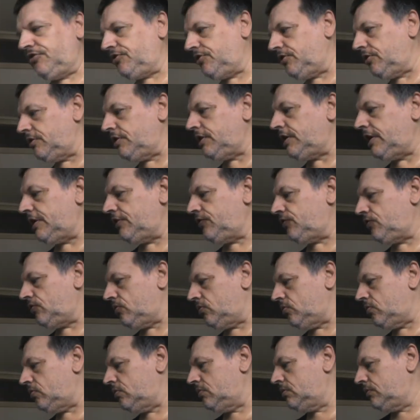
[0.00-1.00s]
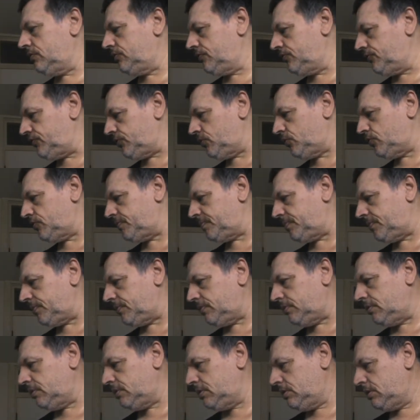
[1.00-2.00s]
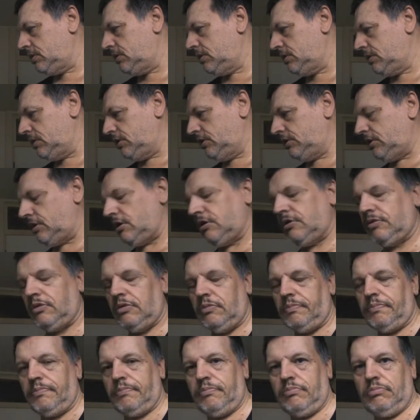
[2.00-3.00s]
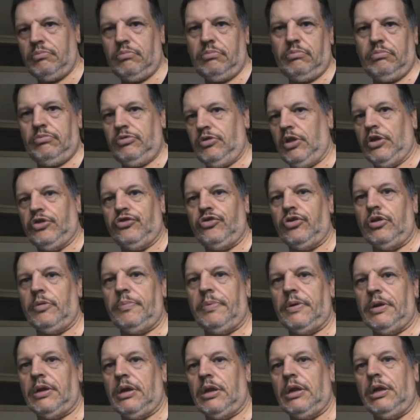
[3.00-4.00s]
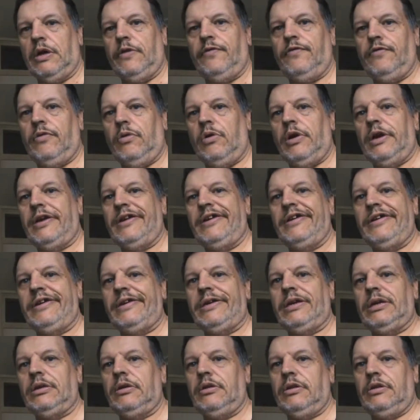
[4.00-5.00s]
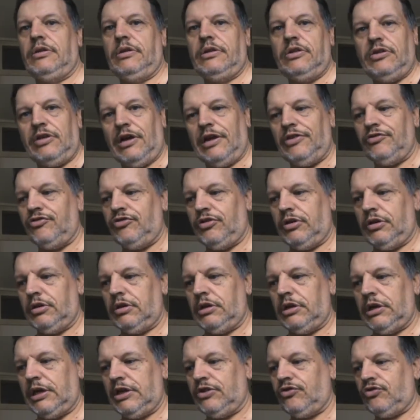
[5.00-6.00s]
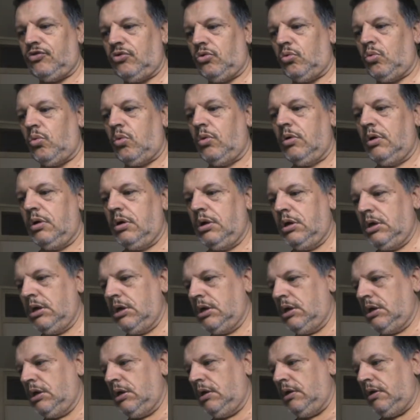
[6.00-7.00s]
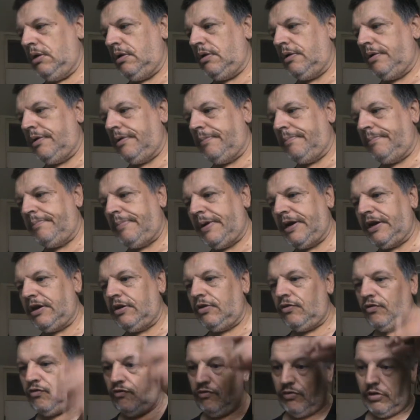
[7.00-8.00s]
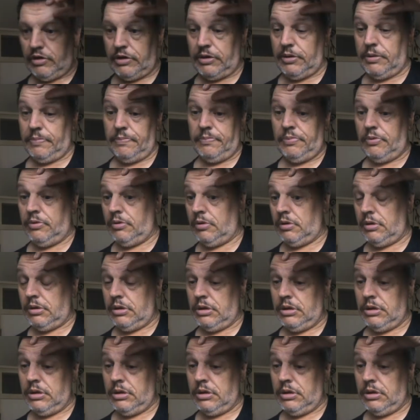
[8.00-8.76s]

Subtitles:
to the actual saucepan. You know, there should have been enough like heat touching the actual baking tray, but